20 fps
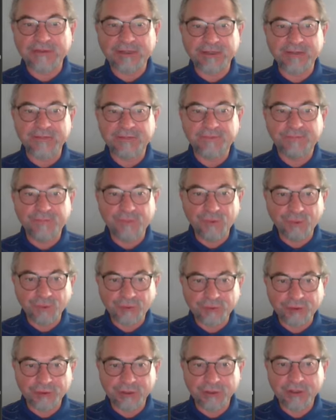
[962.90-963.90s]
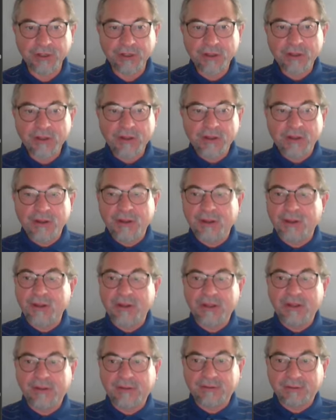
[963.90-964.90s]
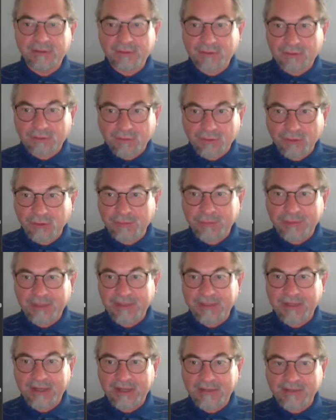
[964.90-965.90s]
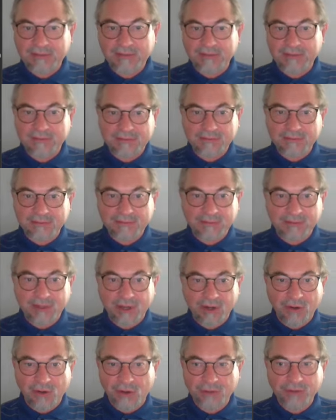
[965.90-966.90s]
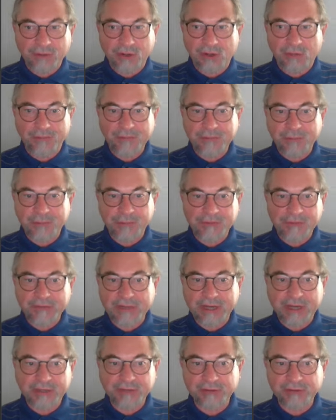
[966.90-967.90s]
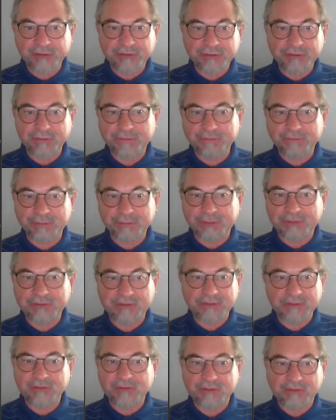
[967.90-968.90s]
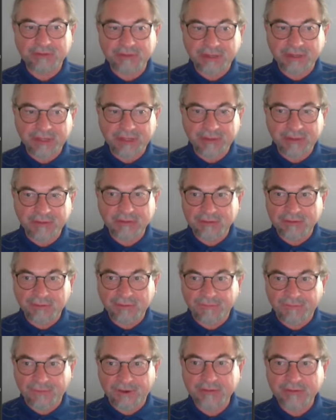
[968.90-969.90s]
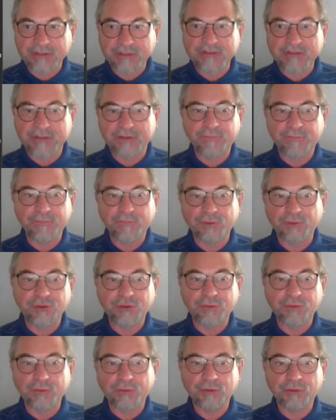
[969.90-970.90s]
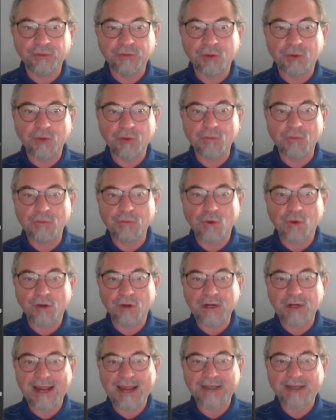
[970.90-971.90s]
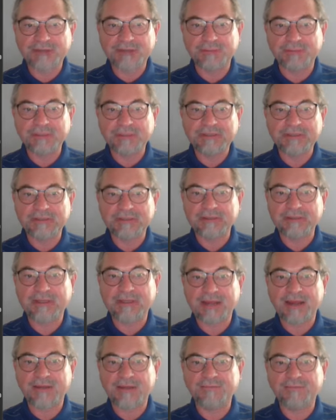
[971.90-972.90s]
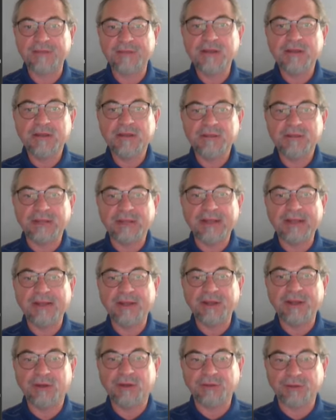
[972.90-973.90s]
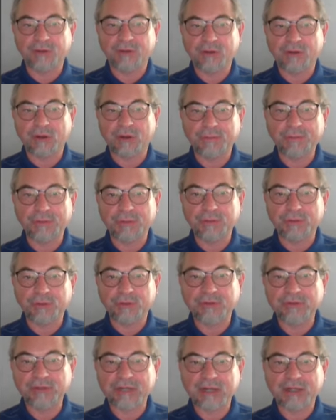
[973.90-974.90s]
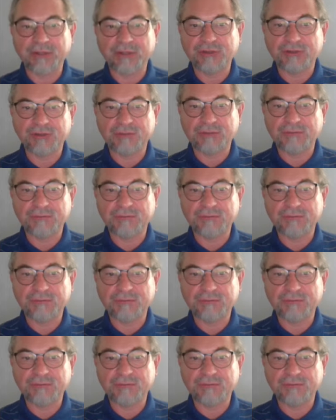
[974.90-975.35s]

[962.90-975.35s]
in future, it could be that there are other optimal schedules, but it, the farthest in future will no more cache misses have than any other optimal schedule.